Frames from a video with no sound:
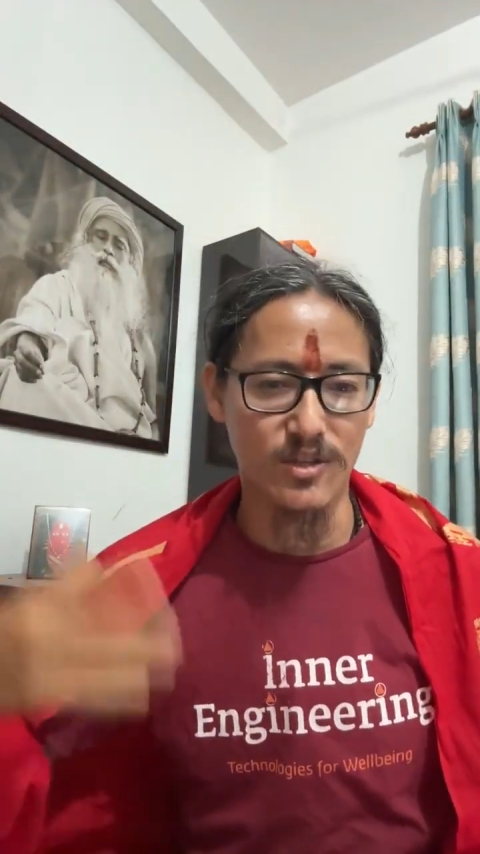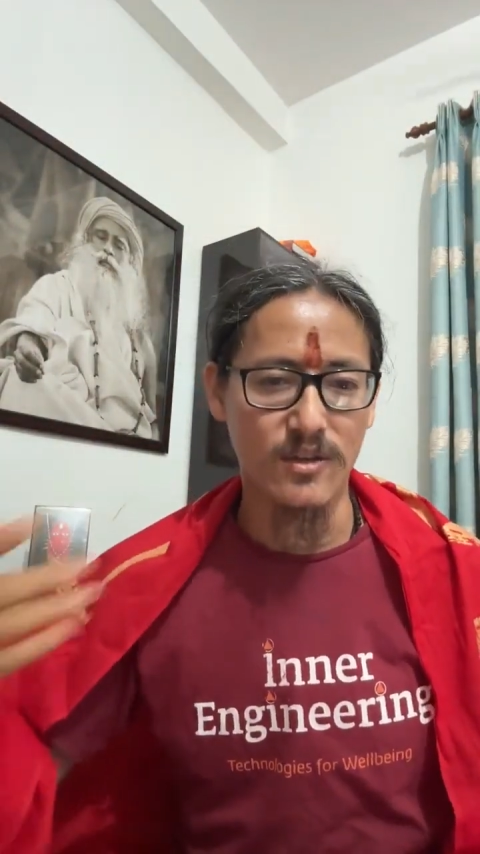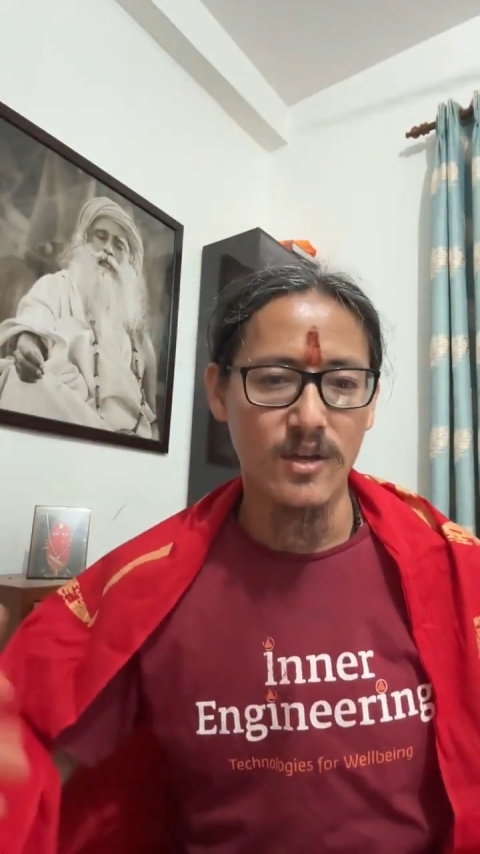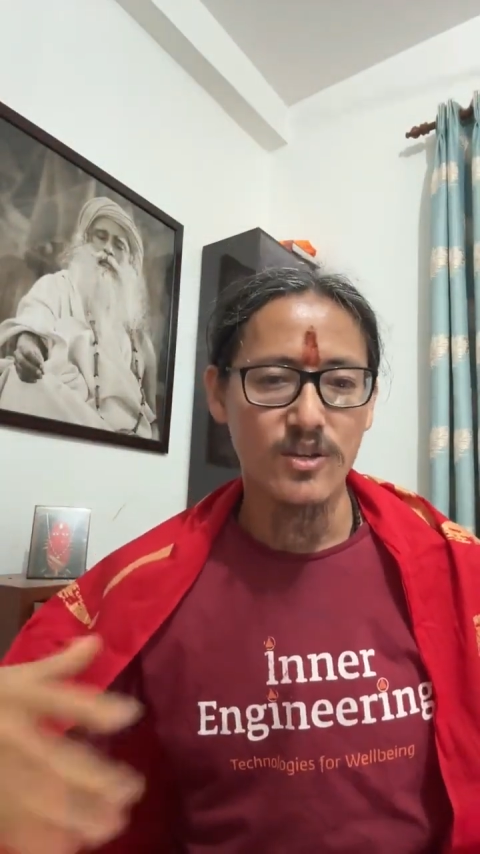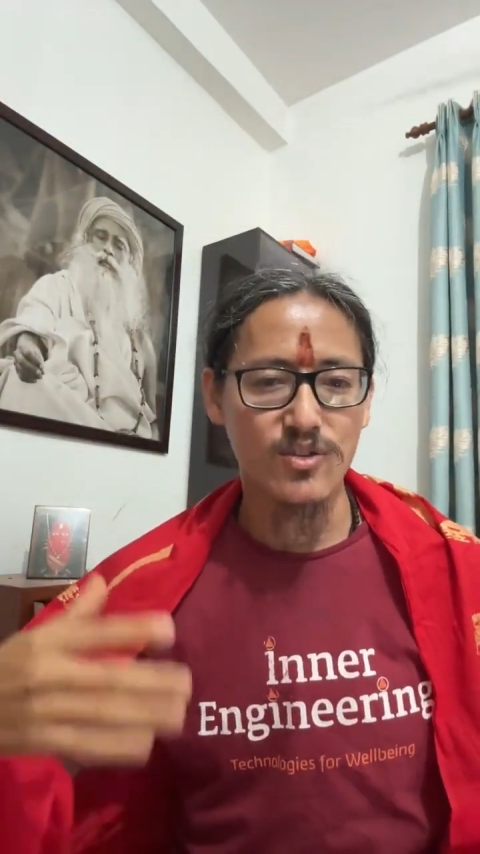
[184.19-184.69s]

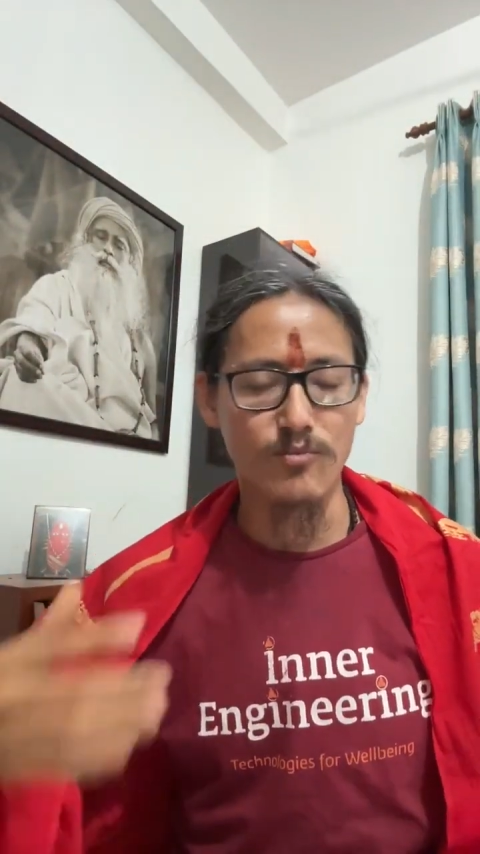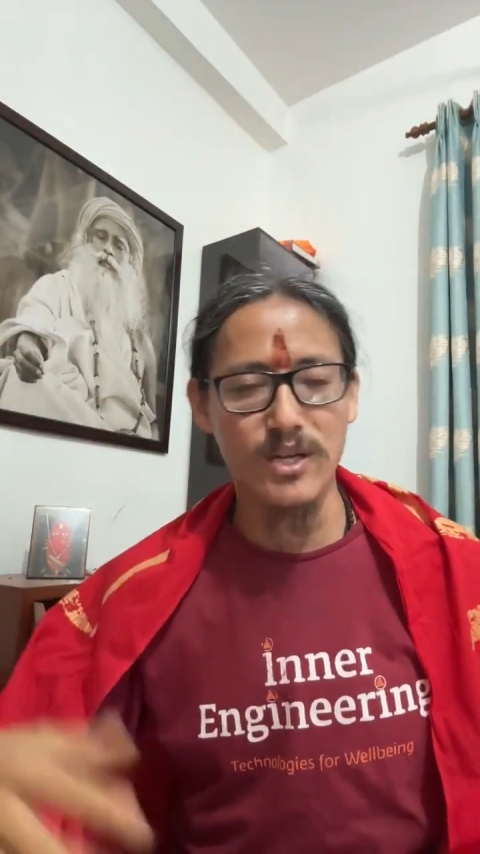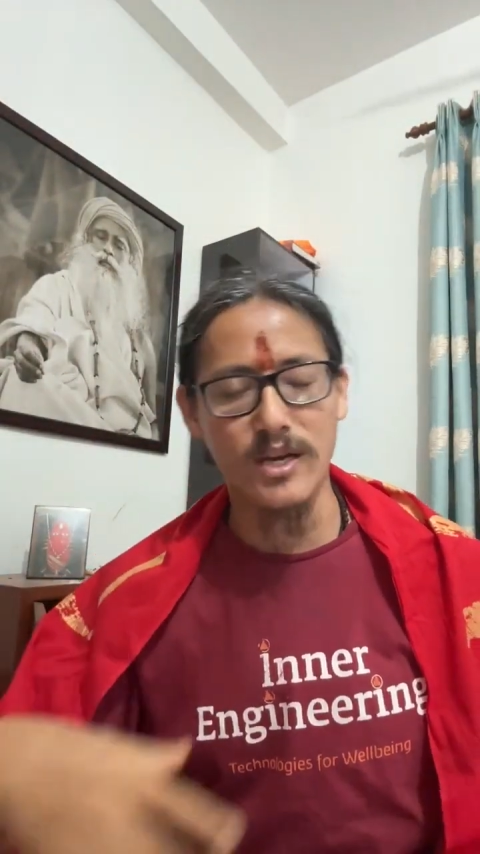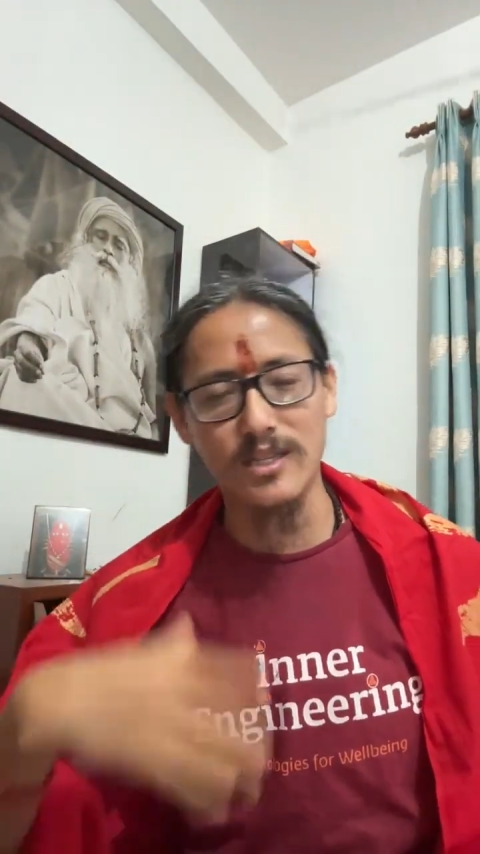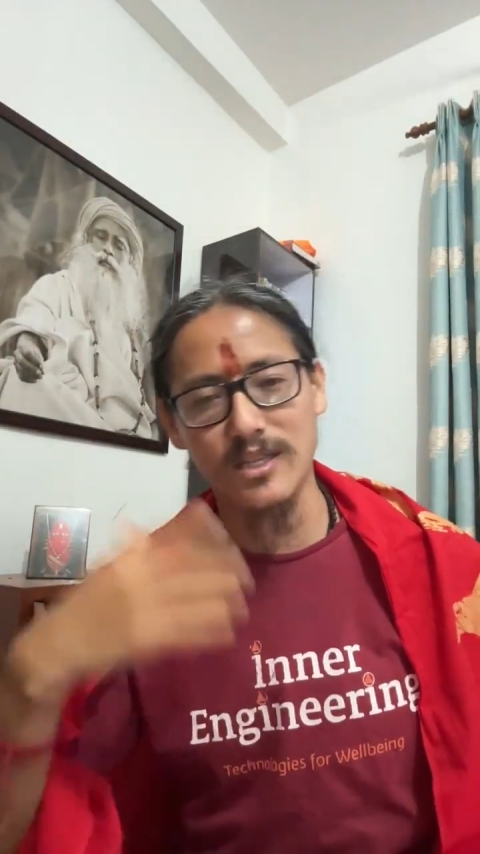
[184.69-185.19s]
Okay, some
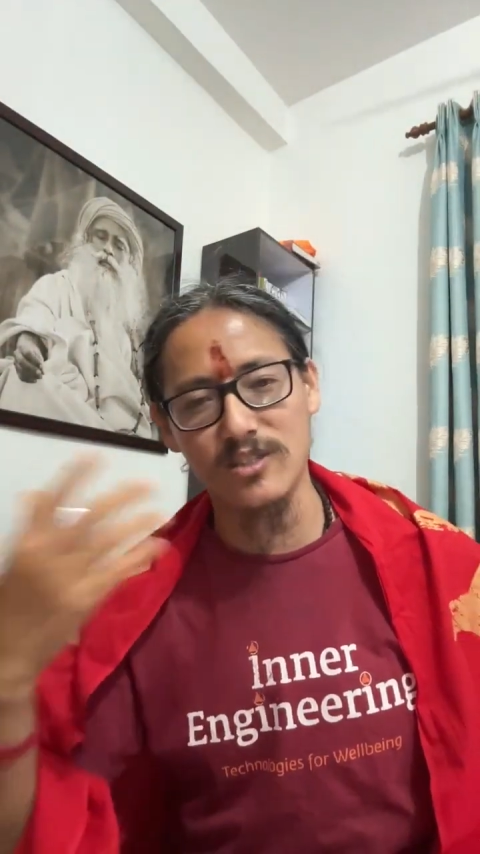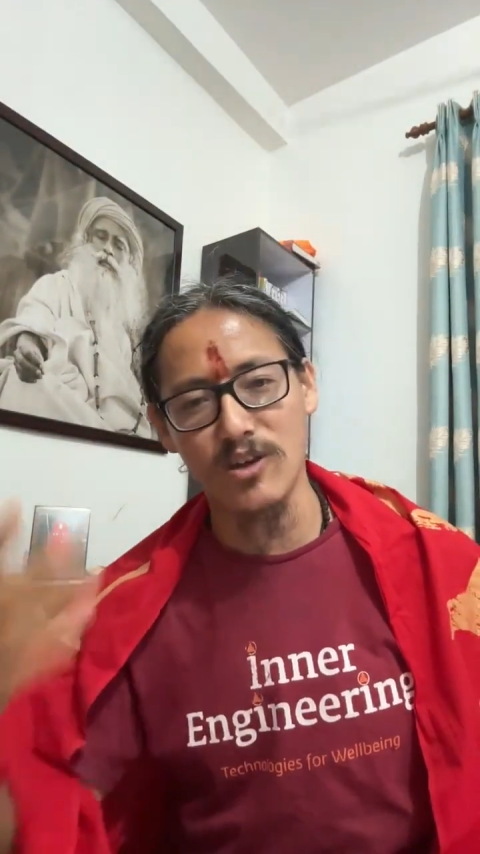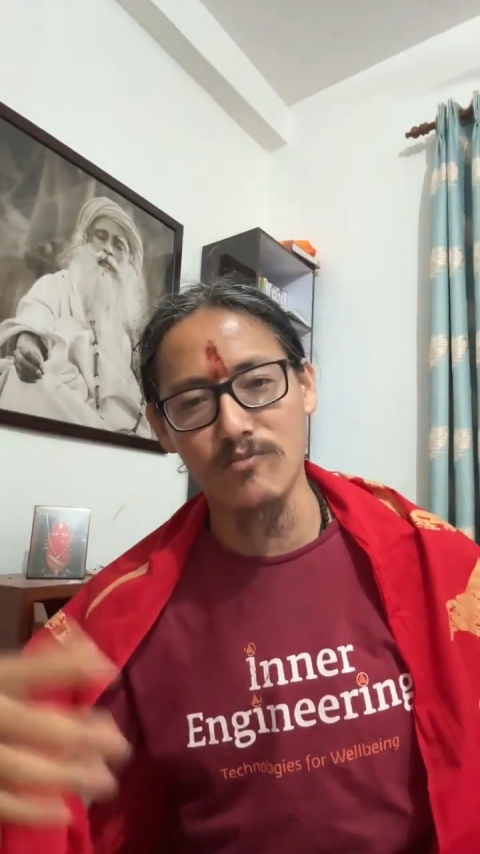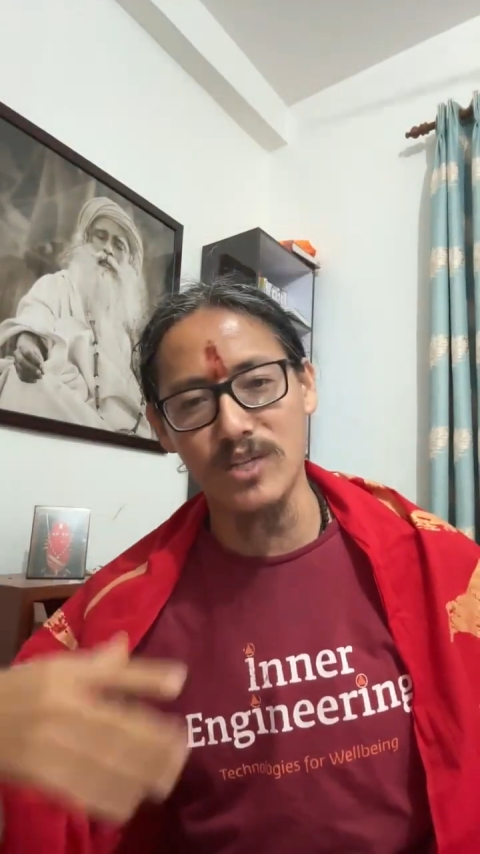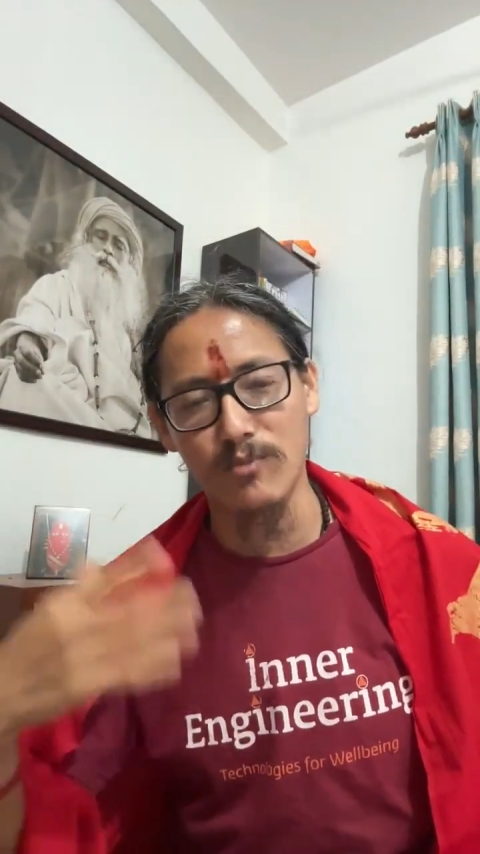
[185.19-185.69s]

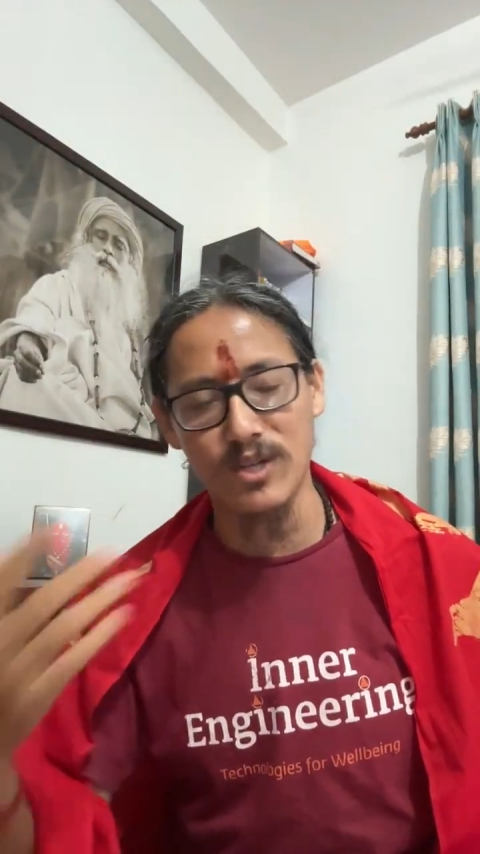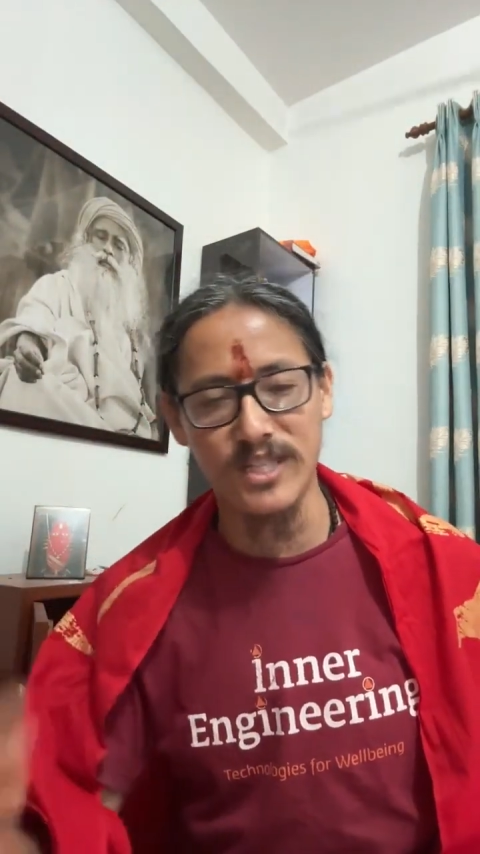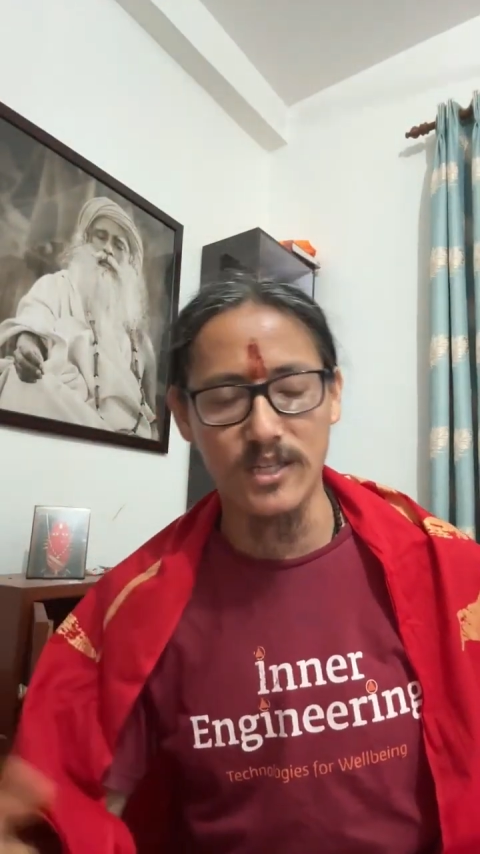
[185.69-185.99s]
temples